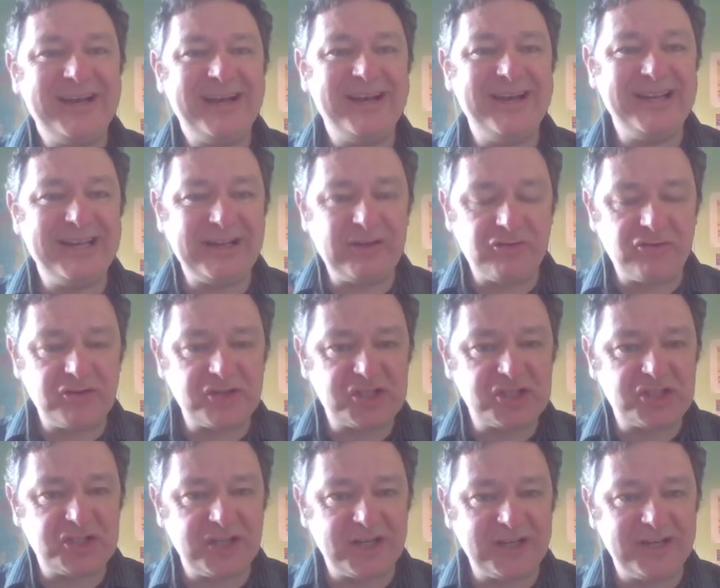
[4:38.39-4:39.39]
early
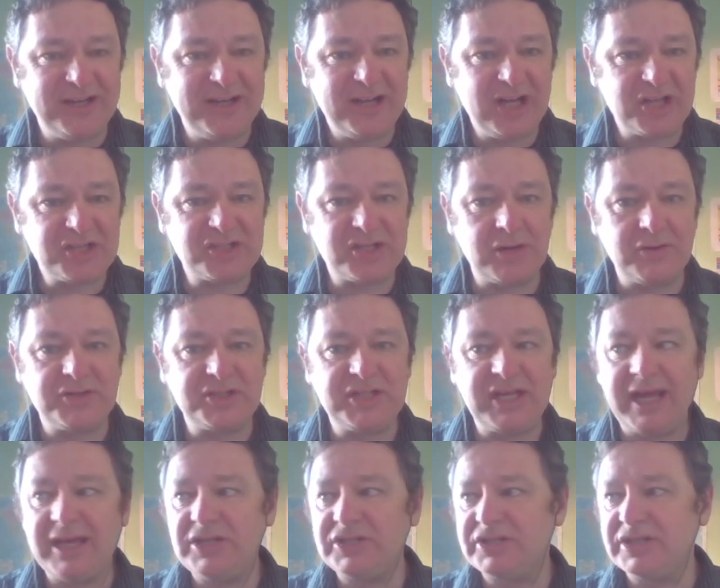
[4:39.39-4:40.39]
Christian
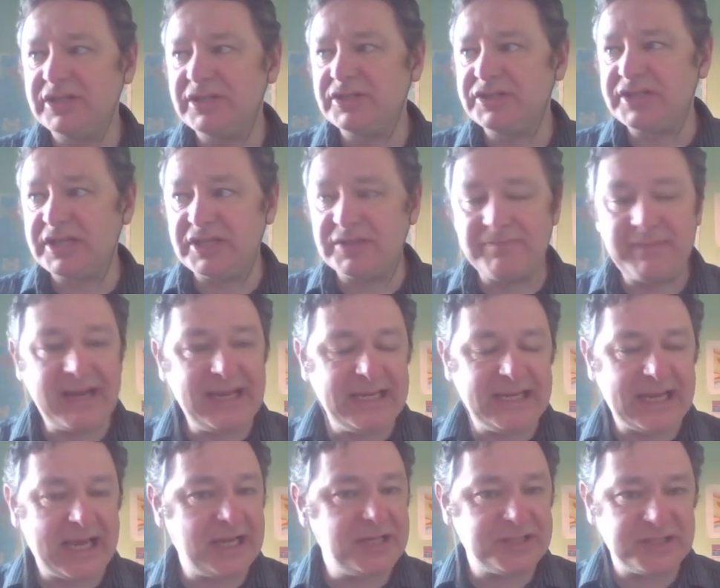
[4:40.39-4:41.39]
associations in
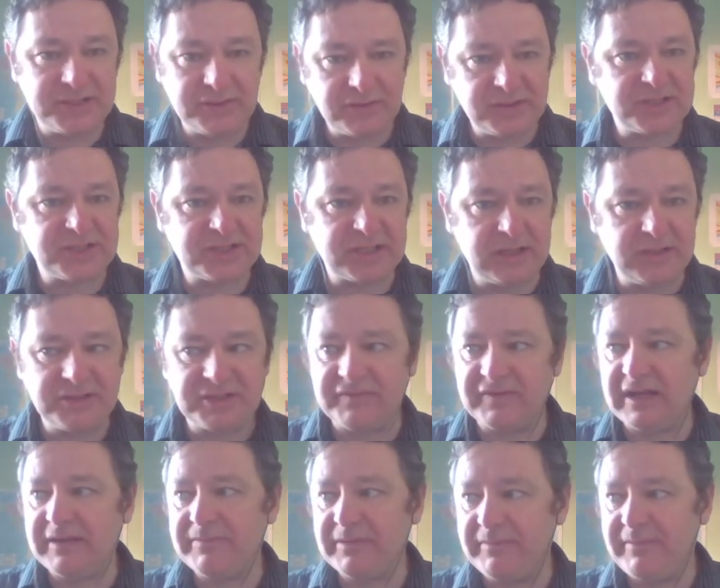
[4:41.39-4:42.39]
many cases, not
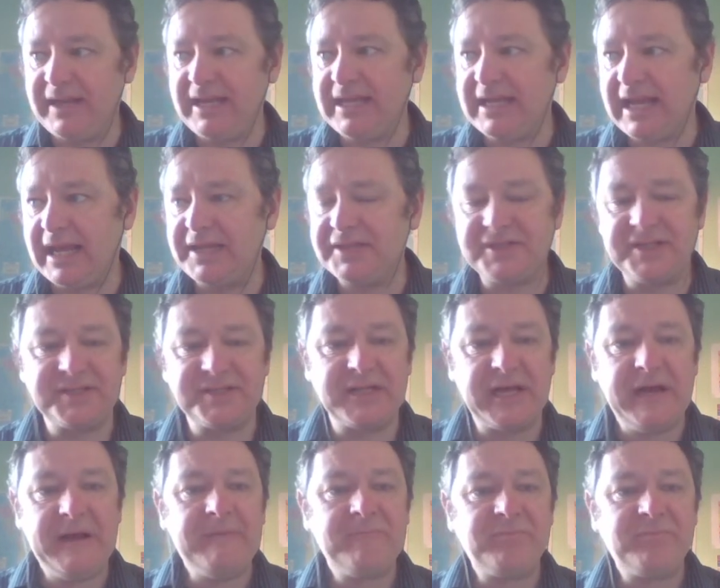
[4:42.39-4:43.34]
exclusively, but many cases,